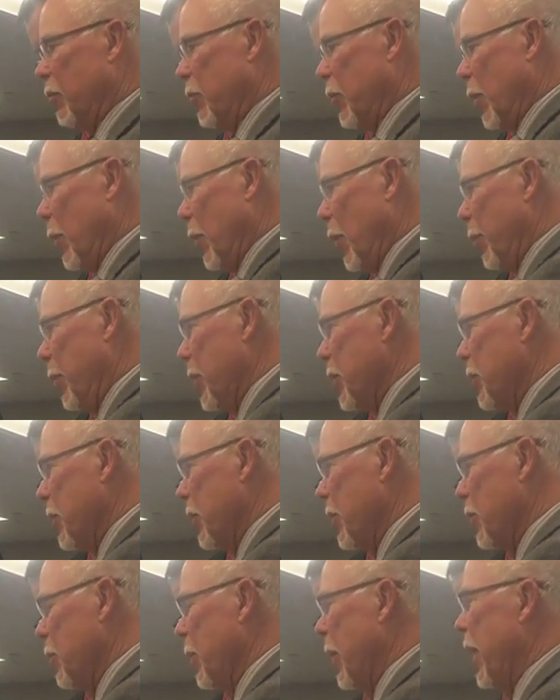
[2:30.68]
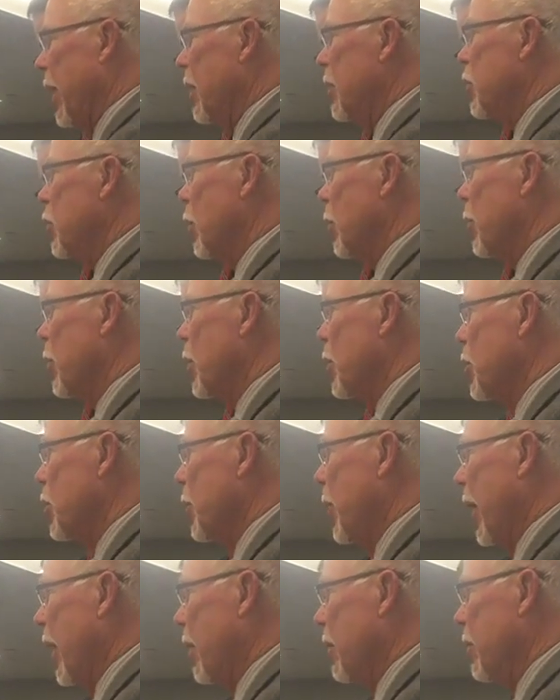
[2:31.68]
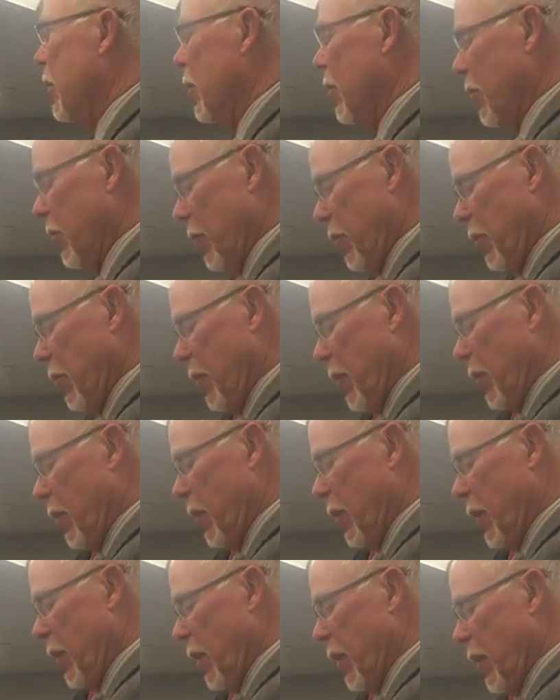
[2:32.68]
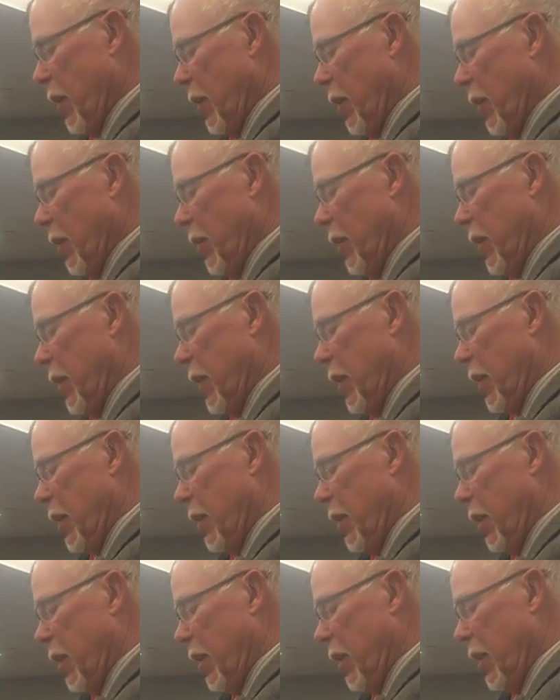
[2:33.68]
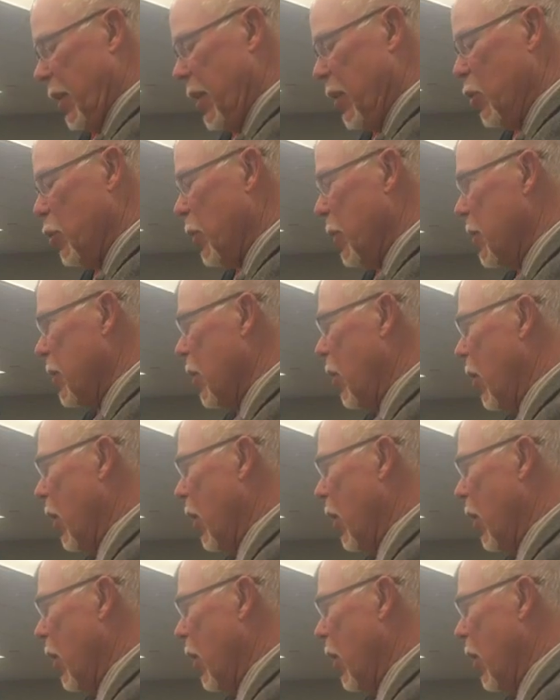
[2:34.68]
from a business manager perspective, the interest